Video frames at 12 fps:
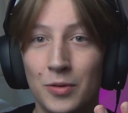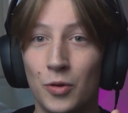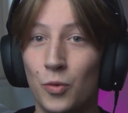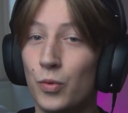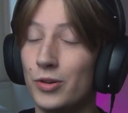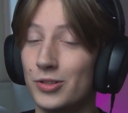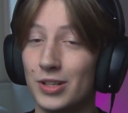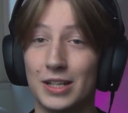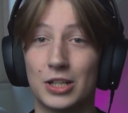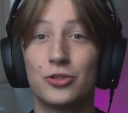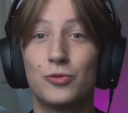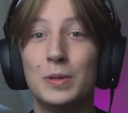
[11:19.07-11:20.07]
were
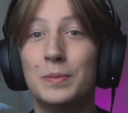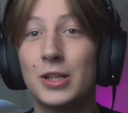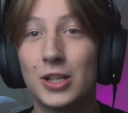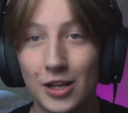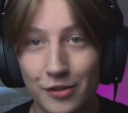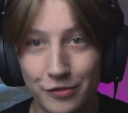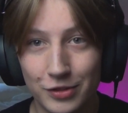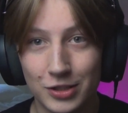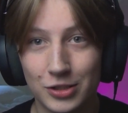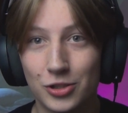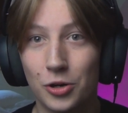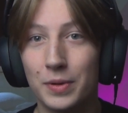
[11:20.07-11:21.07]
extremely
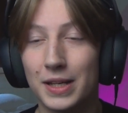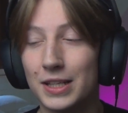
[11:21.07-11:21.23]
confident going